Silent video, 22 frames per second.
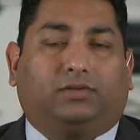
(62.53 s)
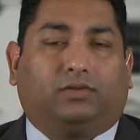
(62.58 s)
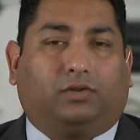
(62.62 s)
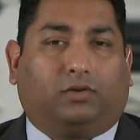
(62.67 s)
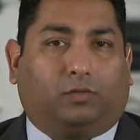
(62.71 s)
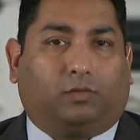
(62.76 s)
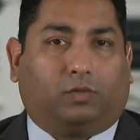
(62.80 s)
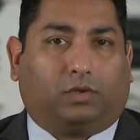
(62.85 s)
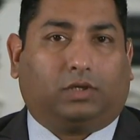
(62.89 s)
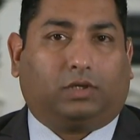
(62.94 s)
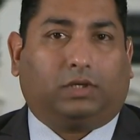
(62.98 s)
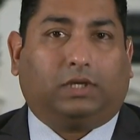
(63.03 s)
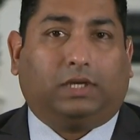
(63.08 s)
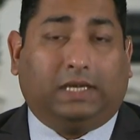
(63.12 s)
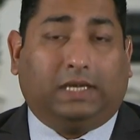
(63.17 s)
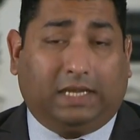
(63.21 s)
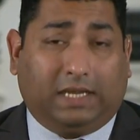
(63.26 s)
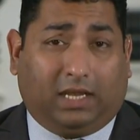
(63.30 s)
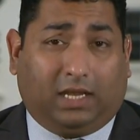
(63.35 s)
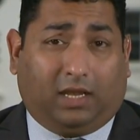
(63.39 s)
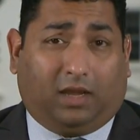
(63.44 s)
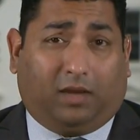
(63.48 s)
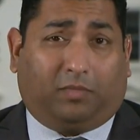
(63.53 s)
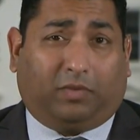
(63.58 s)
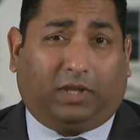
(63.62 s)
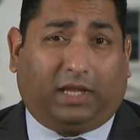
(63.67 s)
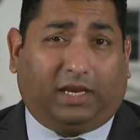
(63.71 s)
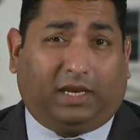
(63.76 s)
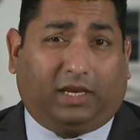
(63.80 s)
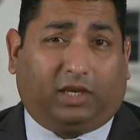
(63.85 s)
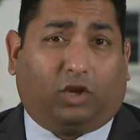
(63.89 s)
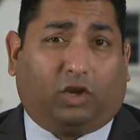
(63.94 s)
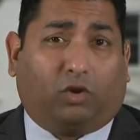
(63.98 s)
So we're
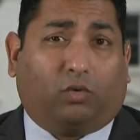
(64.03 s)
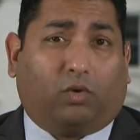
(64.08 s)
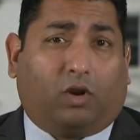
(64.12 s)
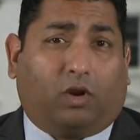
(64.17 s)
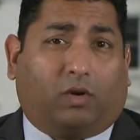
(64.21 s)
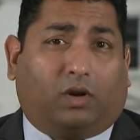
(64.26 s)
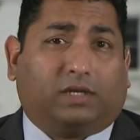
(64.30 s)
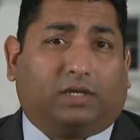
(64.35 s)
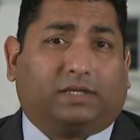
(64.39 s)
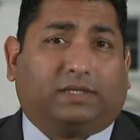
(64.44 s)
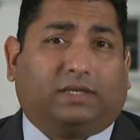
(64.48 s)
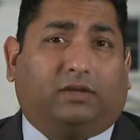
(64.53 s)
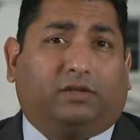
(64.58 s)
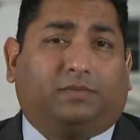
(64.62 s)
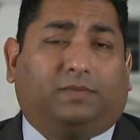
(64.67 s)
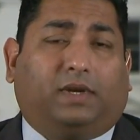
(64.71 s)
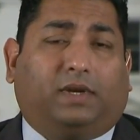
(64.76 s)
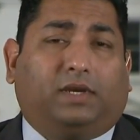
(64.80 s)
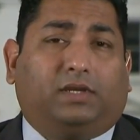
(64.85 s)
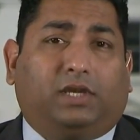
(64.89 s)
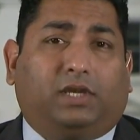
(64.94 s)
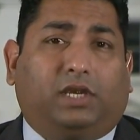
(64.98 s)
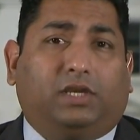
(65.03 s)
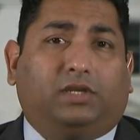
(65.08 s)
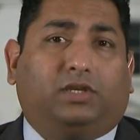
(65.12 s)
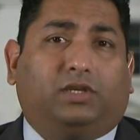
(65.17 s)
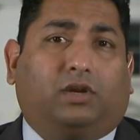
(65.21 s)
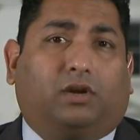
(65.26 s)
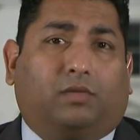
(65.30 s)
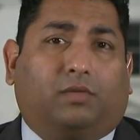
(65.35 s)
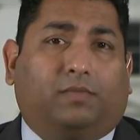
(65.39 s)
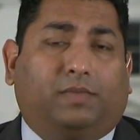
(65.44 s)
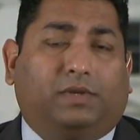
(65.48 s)
planning to grow ourselves by
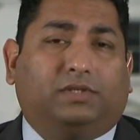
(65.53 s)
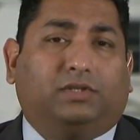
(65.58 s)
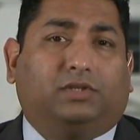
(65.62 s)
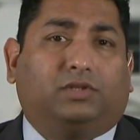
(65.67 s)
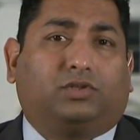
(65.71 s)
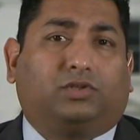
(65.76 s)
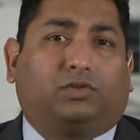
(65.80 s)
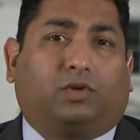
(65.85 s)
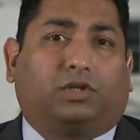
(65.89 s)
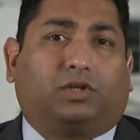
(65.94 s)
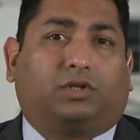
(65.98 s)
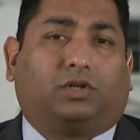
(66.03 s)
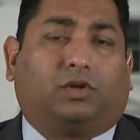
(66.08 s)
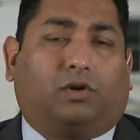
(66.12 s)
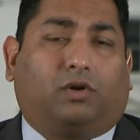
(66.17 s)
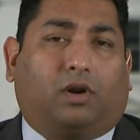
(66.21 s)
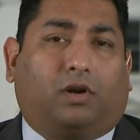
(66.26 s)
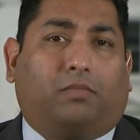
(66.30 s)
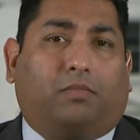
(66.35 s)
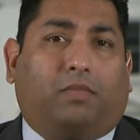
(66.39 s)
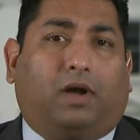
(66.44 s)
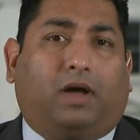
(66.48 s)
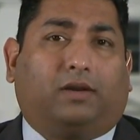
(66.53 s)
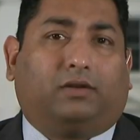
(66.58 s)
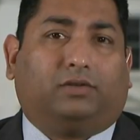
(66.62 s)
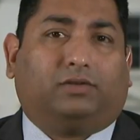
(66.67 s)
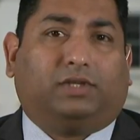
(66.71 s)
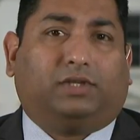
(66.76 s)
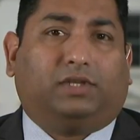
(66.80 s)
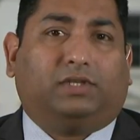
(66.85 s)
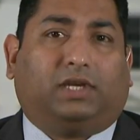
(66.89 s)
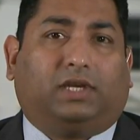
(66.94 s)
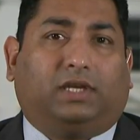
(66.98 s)
changing our business structure and our
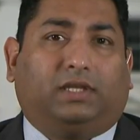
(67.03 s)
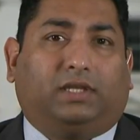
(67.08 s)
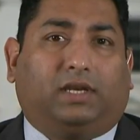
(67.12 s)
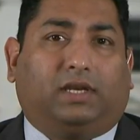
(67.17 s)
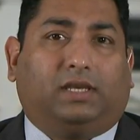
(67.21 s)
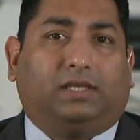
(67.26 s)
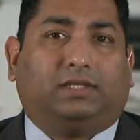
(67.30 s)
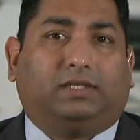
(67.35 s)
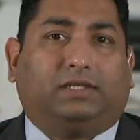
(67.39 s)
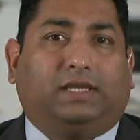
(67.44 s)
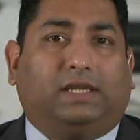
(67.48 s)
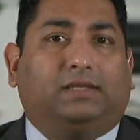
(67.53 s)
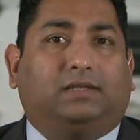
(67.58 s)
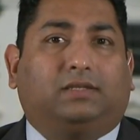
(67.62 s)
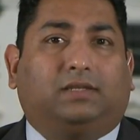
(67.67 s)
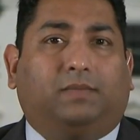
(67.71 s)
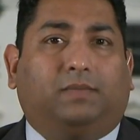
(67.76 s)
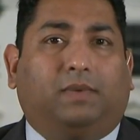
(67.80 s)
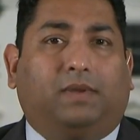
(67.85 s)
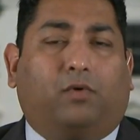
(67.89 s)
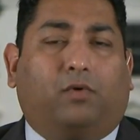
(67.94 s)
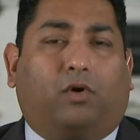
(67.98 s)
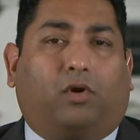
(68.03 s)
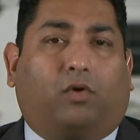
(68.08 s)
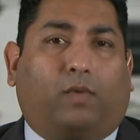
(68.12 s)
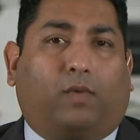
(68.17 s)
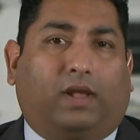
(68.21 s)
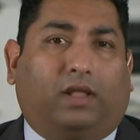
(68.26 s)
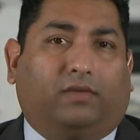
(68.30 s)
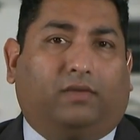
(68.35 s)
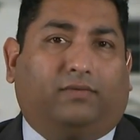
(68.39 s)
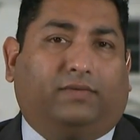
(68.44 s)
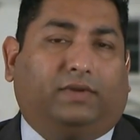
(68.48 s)
models inside the United States to be more
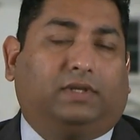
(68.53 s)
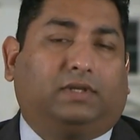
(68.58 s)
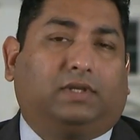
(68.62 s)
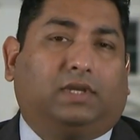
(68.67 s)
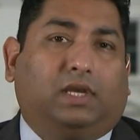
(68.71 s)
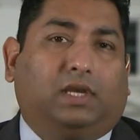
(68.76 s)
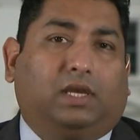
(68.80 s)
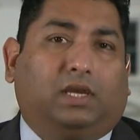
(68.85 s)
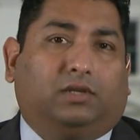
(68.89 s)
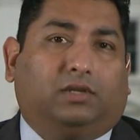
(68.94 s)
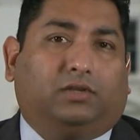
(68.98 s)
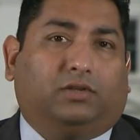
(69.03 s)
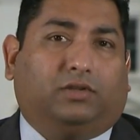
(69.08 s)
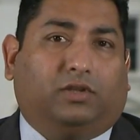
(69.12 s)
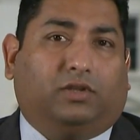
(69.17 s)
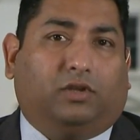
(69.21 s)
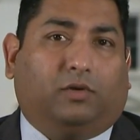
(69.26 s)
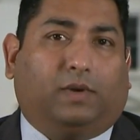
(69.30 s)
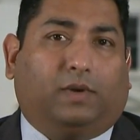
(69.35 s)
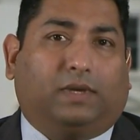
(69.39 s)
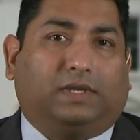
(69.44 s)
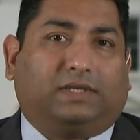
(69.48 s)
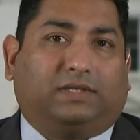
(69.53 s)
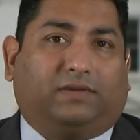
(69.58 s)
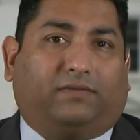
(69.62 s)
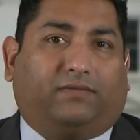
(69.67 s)
relevant to the U.S.